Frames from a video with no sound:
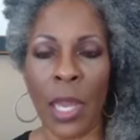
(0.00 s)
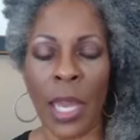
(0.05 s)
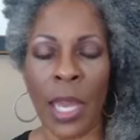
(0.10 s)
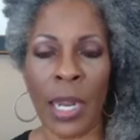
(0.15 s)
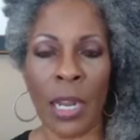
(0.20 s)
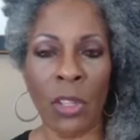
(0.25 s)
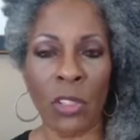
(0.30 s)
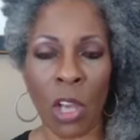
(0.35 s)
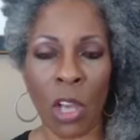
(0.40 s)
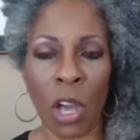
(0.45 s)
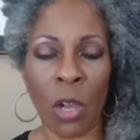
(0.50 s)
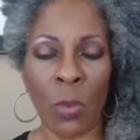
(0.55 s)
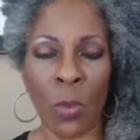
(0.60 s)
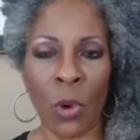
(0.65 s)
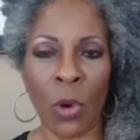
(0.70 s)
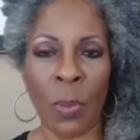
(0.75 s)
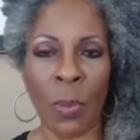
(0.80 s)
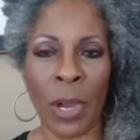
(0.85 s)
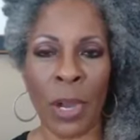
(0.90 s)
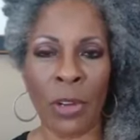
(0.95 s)
And I'll talk
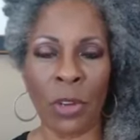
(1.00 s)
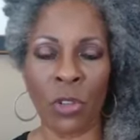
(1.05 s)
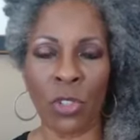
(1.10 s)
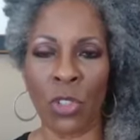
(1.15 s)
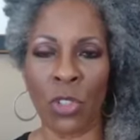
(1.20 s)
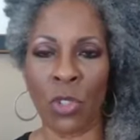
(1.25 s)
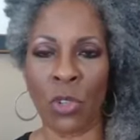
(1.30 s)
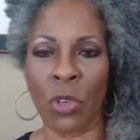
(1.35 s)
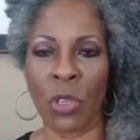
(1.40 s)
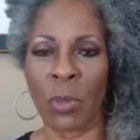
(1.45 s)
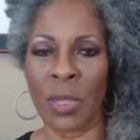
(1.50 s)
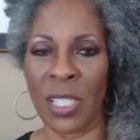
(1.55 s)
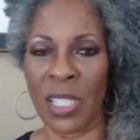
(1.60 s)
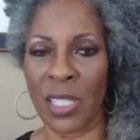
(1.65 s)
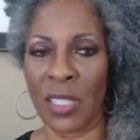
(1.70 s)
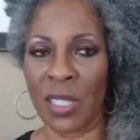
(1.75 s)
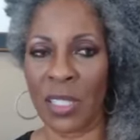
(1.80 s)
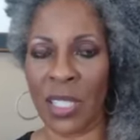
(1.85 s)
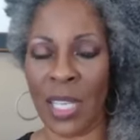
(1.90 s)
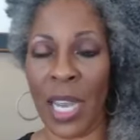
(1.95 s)
more about her story
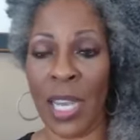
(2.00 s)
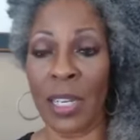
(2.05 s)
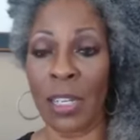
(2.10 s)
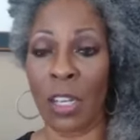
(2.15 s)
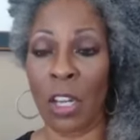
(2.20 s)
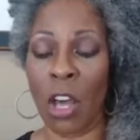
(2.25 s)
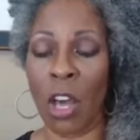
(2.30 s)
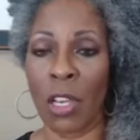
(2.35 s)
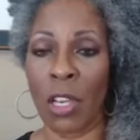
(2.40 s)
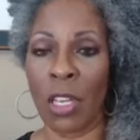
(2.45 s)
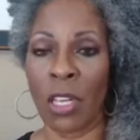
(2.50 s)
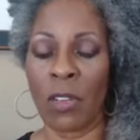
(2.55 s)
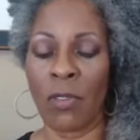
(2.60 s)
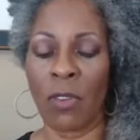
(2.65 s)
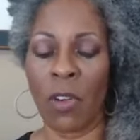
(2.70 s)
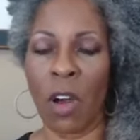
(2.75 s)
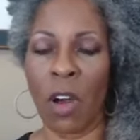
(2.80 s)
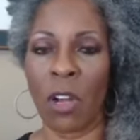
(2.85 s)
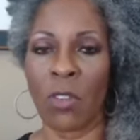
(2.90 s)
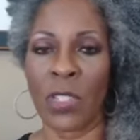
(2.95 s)
because it's kind of long and
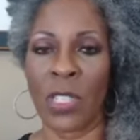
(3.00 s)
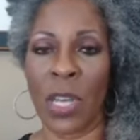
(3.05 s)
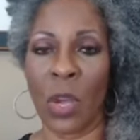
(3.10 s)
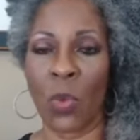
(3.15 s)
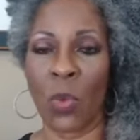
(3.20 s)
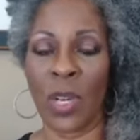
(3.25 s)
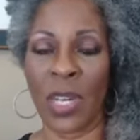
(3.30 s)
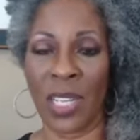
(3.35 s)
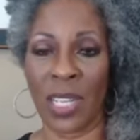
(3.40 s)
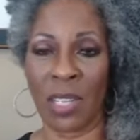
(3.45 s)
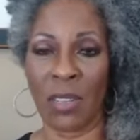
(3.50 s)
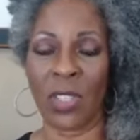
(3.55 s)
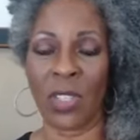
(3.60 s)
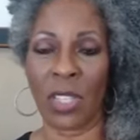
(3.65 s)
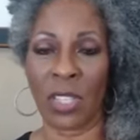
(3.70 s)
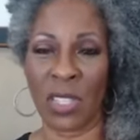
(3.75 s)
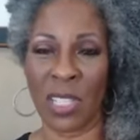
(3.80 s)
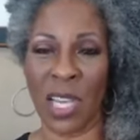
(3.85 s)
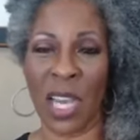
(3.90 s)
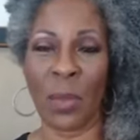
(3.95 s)
involved, and I want to give
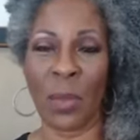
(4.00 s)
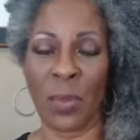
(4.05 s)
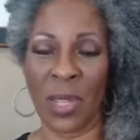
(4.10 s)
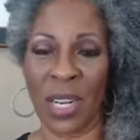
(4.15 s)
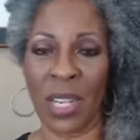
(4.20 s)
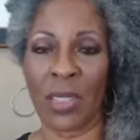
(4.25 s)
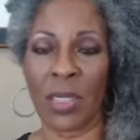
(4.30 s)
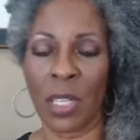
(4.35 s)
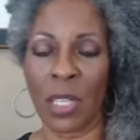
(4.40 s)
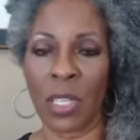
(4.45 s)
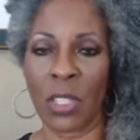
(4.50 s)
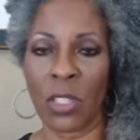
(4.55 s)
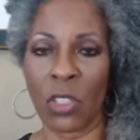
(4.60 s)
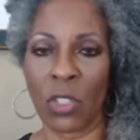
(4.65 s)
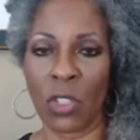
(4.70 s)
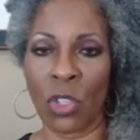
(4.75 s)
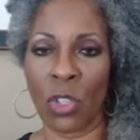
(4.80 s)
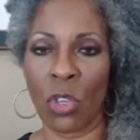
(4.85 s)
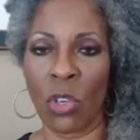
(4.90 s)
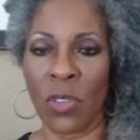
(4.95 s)
it the time that I think it
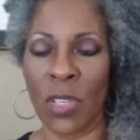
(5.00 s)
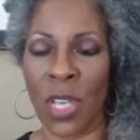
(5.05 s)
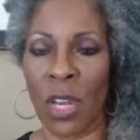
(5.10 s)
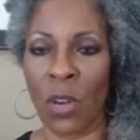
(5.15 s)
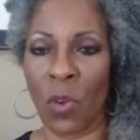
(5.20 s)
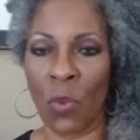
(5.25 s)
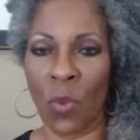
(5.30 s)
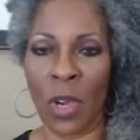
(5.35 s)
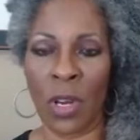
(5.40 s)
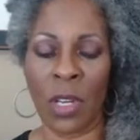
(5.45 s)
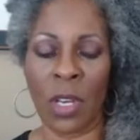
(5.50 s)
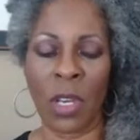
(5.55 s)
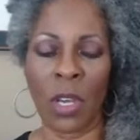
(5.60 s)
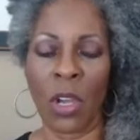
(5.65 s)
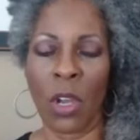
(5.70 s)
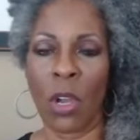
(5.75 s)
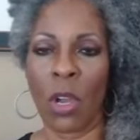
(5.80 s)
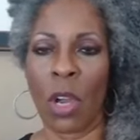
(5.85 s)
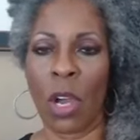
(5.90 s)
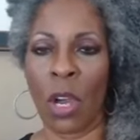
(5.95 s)
deserves. I don't want to
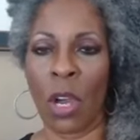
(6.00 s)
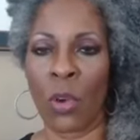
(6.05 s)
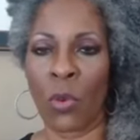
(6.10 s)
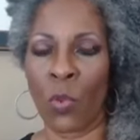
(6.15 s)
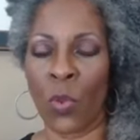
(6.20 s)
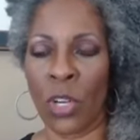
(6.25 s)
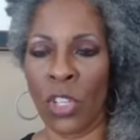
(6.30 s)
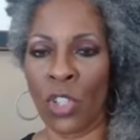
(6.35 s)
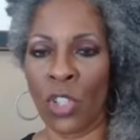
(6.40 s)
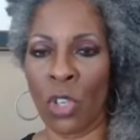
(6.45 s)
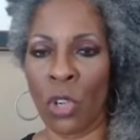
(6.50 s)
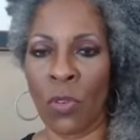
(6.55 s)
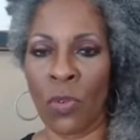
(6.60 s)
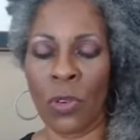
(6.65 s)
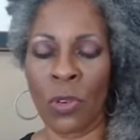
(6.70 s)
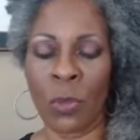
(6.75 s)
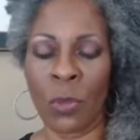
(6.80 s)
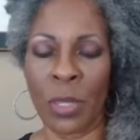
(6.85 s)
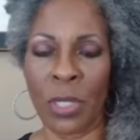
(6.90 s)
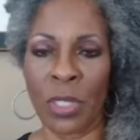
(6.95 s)
rush
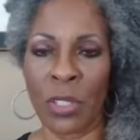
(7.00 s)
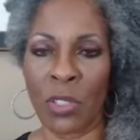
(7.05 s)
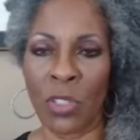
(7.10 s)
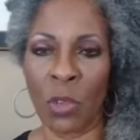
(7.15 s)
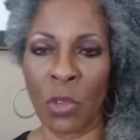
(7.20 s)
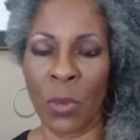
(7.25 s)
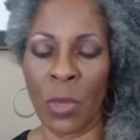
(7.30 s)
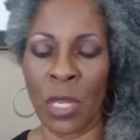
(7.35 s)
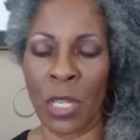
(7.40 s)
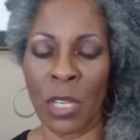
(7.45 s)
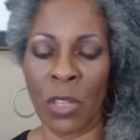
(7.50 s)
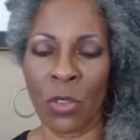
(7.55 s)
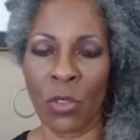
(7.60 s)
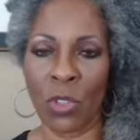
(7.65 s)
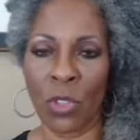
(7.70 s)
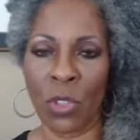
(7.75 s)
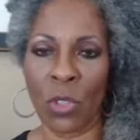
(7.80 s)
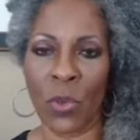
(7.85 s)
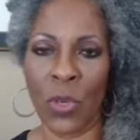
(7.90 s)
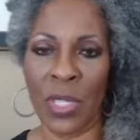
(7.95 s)
over it, but there's so many other
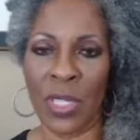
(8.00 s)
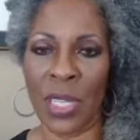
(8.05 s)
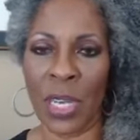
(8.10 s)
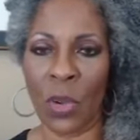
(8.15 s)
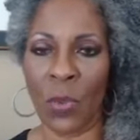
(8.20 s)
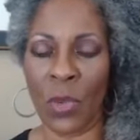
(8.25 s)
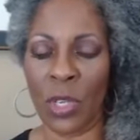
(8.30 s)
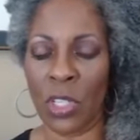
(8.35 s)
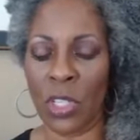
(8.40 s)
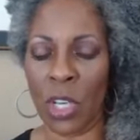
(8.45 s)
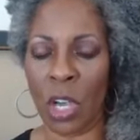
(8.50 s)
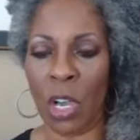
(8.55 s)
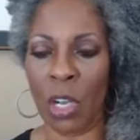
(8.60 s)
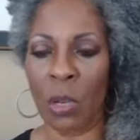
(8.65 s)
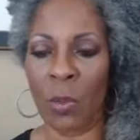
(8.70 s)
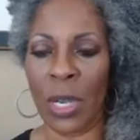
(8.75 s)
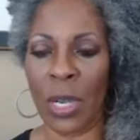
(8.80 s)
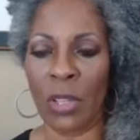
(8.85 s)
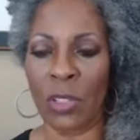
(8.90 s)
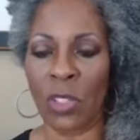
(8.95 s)
stories that I want to
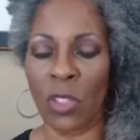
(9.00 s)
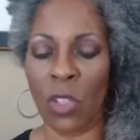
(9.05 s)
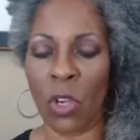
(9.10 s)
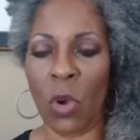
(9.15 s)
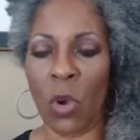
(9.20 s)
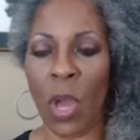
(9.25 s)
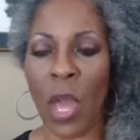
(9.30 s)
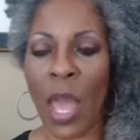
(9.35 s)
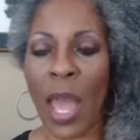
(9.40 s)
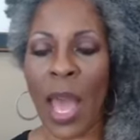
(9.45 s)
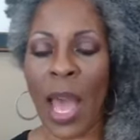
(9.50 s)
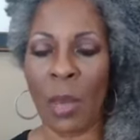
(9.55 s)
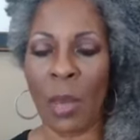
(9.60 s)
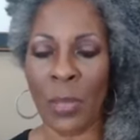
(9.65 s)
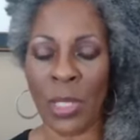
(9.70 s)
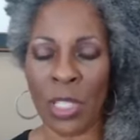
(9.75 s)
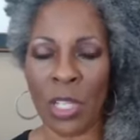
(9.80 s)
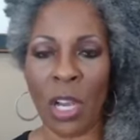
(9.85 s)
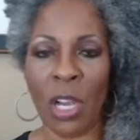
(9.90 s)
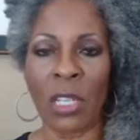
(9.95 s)
talk about. So I'll
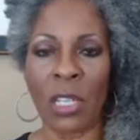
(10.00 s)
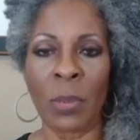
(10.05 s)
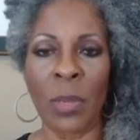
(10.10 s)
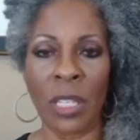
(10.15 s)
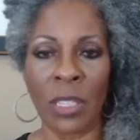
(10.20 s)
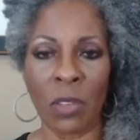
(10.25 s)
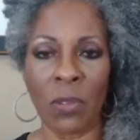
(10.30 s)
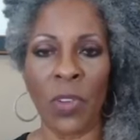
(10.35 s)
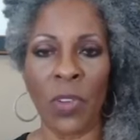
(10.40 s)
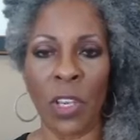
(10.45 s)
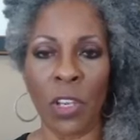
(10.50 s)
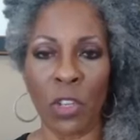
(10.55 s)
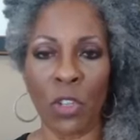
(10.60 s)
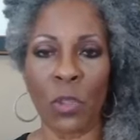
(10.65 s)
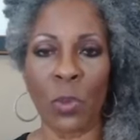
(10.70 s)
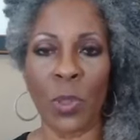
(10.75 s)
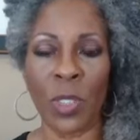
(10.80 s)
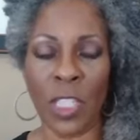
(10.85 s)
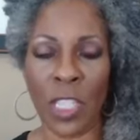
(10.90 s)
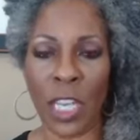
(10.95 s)
be talking about the failure
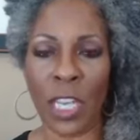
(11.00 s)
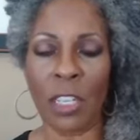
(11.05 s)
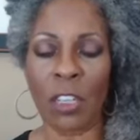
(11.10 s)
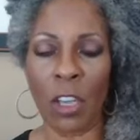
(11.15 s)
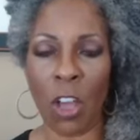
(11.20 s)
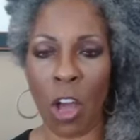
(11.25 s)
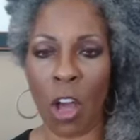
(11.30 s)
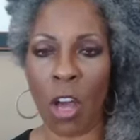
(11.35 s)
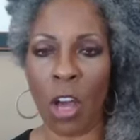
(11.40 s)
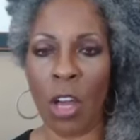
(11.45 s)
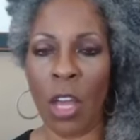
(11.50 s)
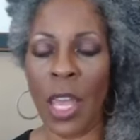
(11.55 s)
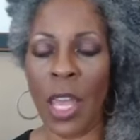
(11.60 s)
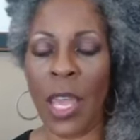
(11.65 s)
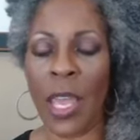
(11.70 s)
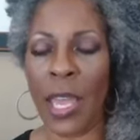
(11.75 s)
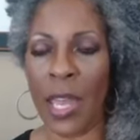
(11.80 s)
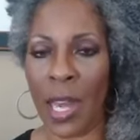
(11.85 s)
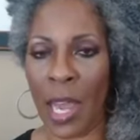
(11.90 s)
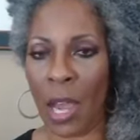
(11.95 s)
to protect law
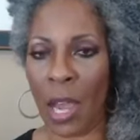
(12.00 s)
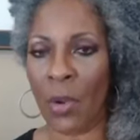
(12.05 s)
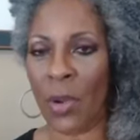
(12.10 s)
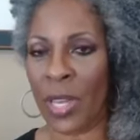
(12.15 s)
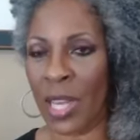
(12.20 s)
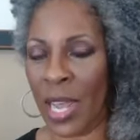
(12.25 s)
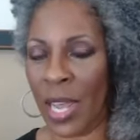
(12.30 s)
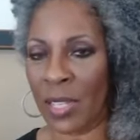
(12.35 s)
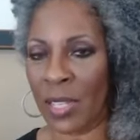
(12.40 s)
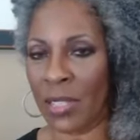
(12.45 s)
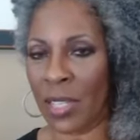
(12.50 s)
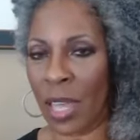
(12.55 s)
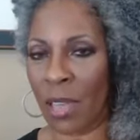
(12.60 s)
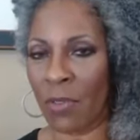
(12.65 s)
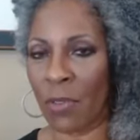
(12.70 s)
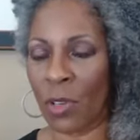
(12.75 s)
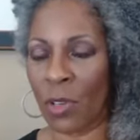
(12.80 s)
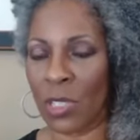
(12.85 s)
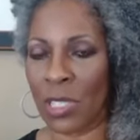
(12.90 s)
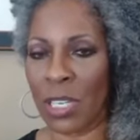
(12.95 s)
and how it has
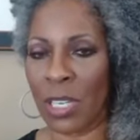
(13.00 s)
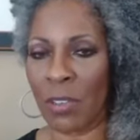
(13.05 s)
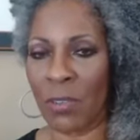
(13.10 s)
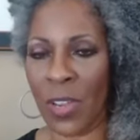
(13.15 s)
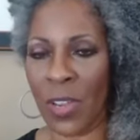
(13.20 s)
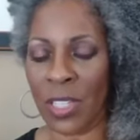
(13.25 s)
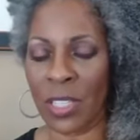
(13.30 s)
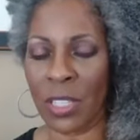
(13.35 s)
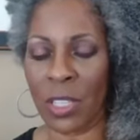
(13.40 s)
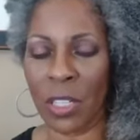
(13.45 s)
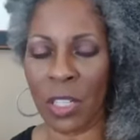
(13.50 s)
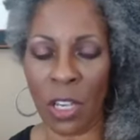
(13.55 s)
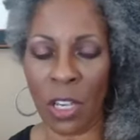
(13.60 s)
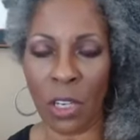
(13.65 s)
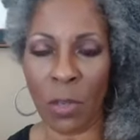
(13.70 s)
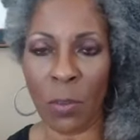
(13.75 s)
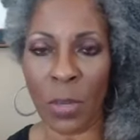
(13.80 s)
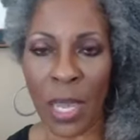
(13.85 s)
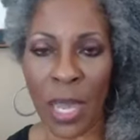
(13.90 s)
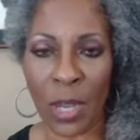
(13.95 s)
adversely affected a
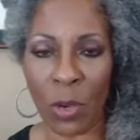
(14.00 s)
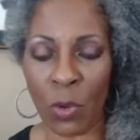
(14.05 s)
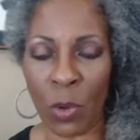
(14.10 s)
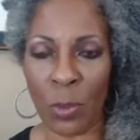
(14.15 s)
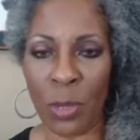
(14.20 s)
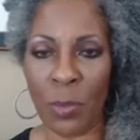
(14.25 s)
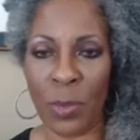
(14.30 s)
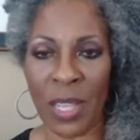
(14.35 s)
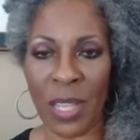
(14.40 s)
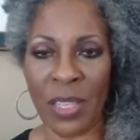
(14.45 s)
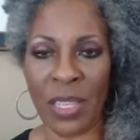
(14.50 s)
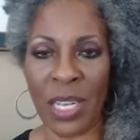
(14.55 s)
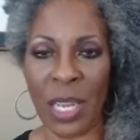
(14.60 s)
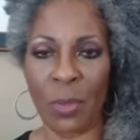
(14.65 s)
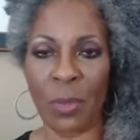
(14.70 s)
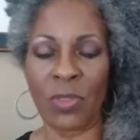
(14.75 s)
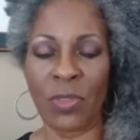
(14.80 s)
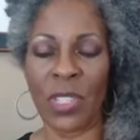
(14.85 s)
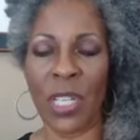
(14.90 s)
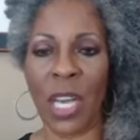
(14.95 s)
young Black woman by the
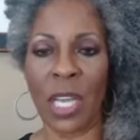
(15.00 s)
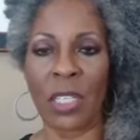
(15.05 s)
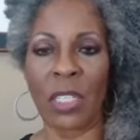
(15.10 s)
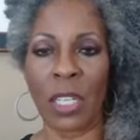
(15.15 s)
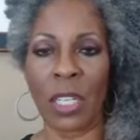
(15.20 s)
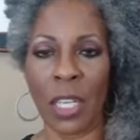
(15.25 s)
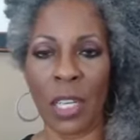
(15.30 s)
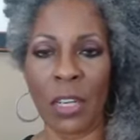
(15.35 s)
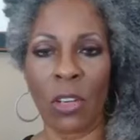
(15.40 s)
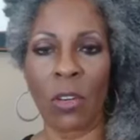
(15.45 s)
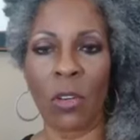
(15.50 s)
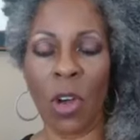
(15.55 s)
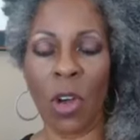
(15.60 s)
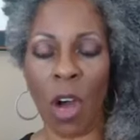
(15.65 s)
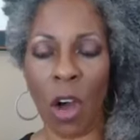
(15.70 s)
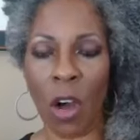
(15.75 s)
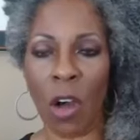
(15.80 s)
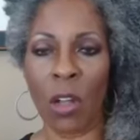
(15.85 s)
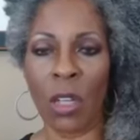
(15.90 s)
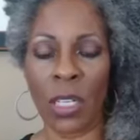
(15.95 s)
name of Tandaleo
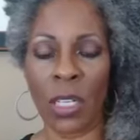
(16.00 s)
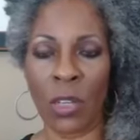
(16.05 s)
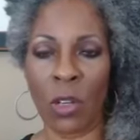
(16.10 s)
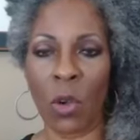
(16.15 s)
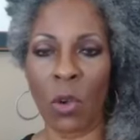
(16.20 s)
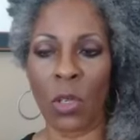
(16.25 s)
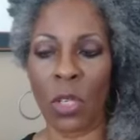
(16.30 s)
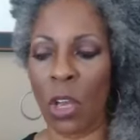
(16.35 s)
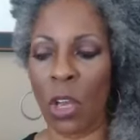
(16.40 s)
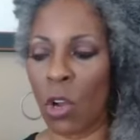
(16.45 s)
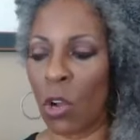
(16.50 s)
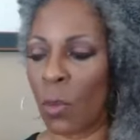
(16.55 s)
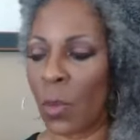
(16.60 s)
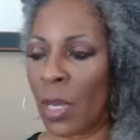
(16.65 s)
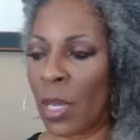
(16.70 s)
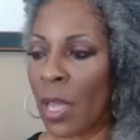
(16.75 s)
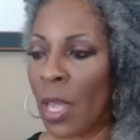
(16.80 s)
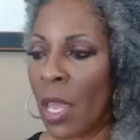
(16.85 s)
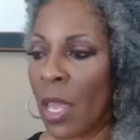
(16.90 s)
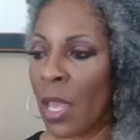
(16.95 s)
Hall in Oklahoma.